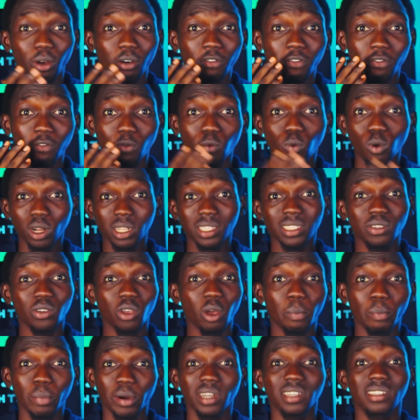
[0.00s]
of what
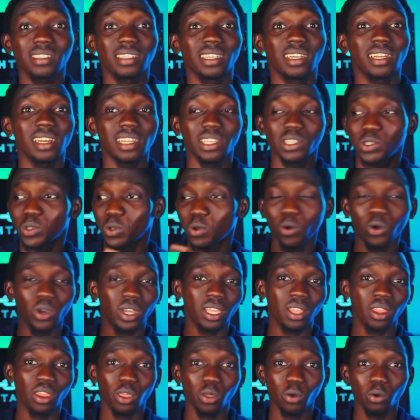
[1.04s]
your parcel is
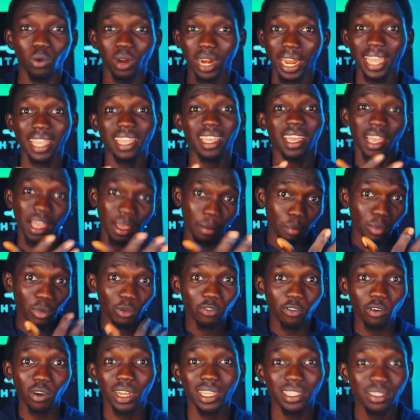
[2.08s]
going through, like
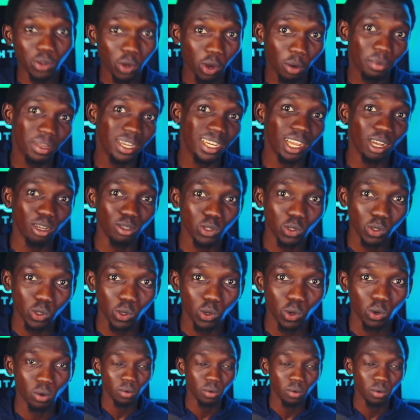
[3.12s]
before it's coming down to you.